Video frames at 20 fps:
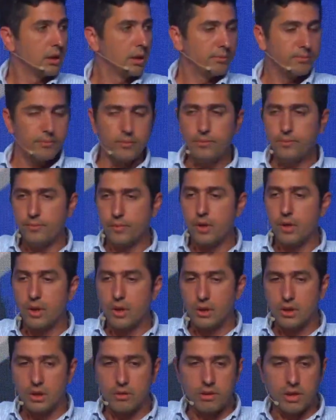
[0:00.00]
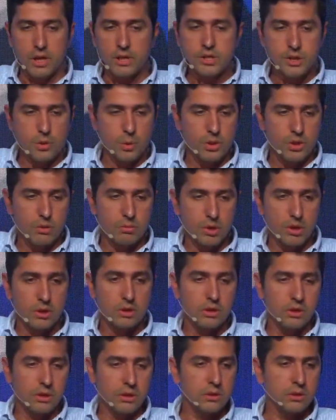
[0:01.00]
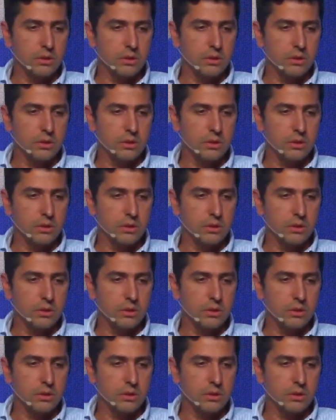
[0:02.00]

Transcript: Yeah, have a lunch with him, and